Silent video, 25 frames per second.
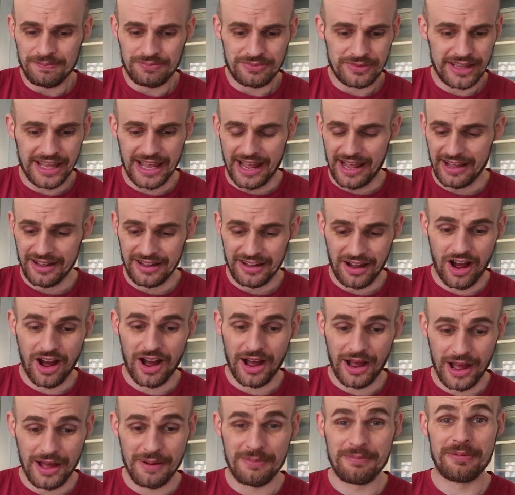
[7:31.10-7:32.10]
yeah,
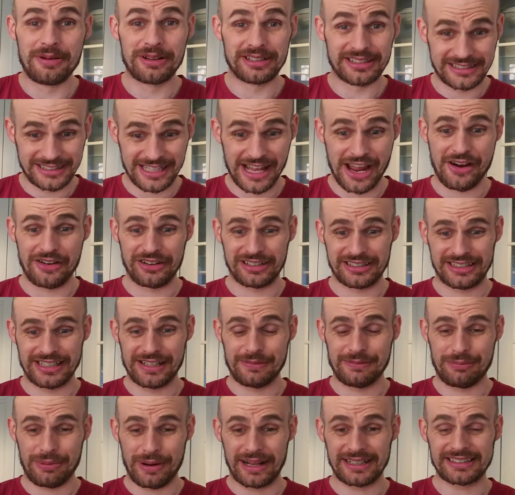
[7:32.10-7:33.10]
I'm seriously
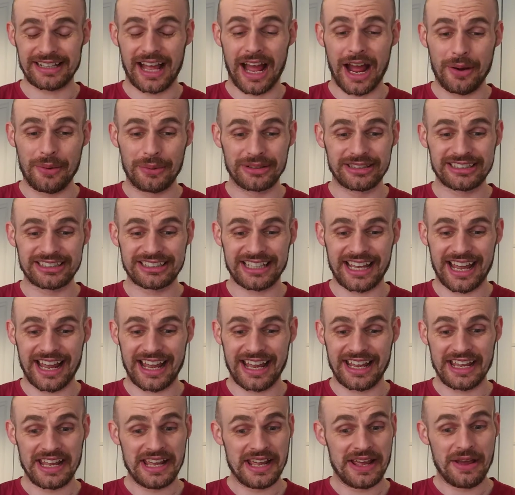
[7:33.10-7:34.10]
impressed. I would
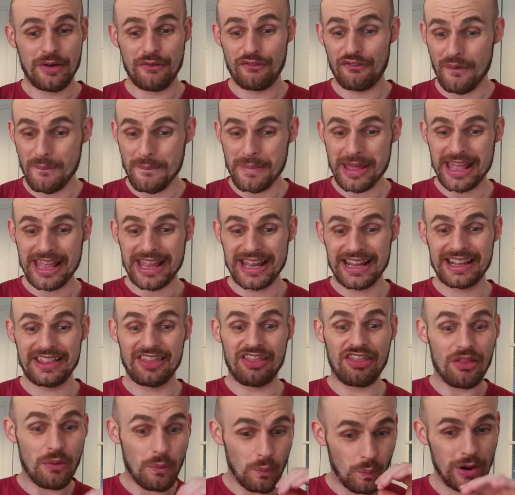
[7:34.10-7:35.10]
say for
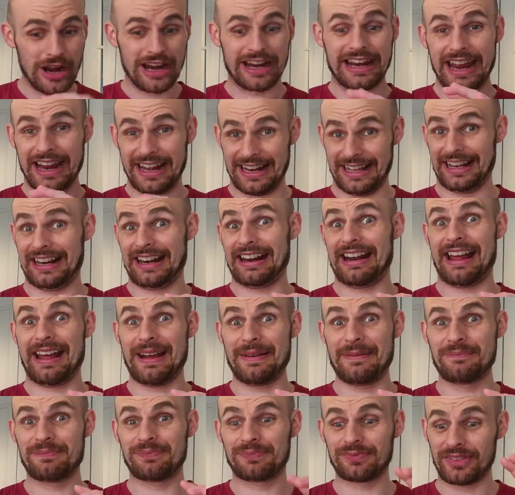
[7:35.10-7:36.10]
me, we're getting
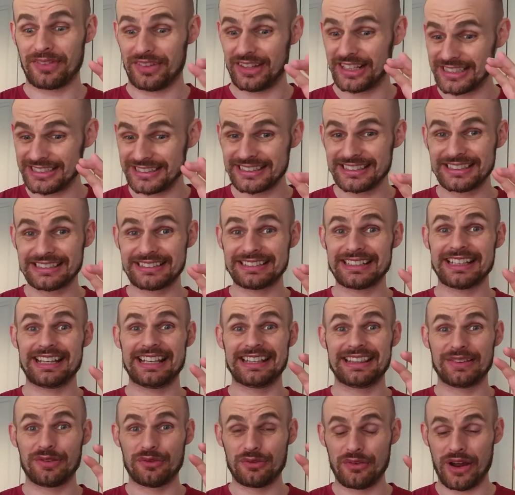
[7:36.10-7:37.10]
there. This is
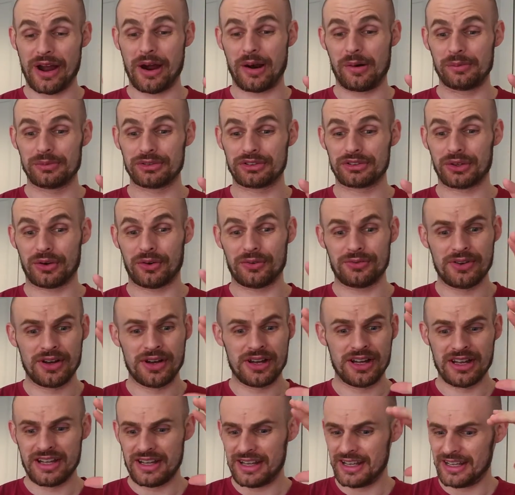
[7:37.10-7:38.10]
in the realms of,
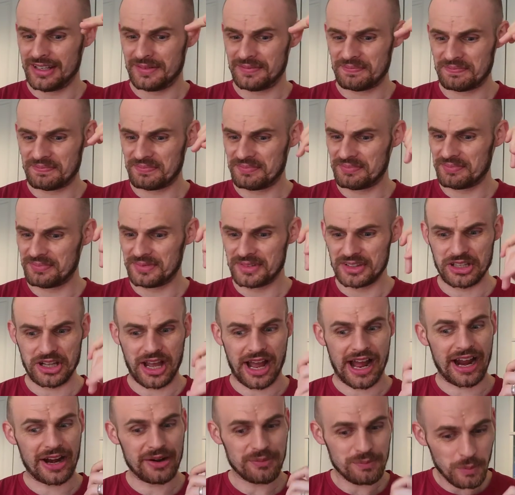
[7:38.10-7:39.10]

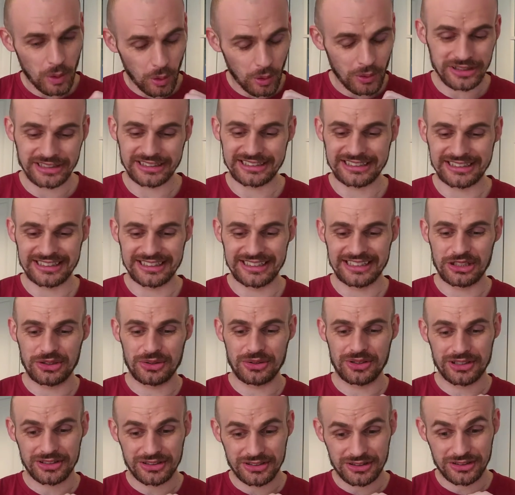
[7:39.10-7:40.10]
I honestly think
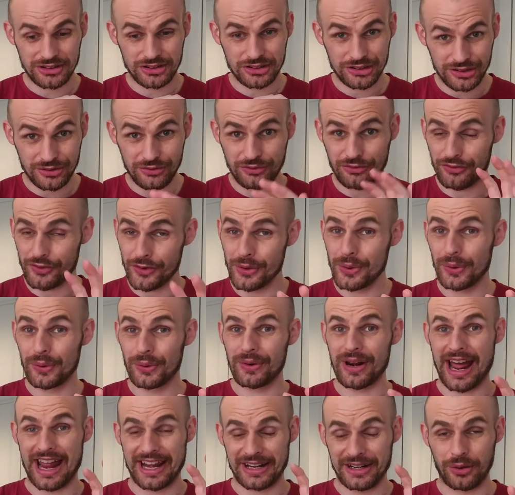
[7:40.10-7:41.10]
you could
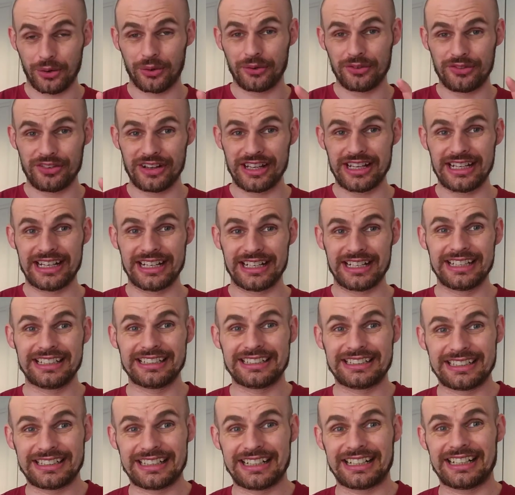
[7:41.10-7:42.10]
fool a non-vegan
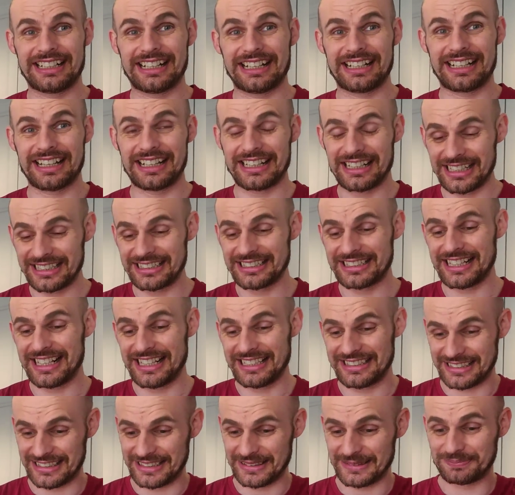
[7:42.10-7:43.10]
into thinking that this
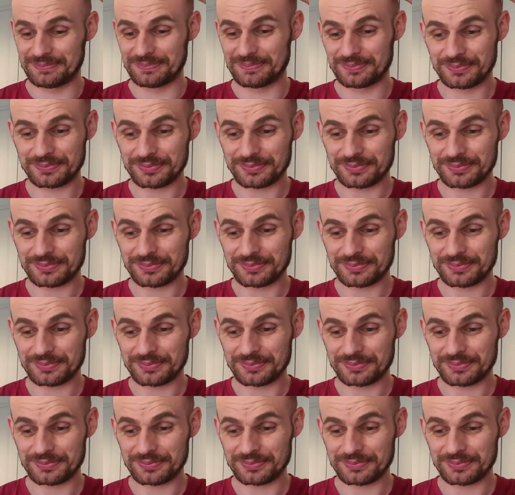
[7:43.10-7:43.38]
isn't,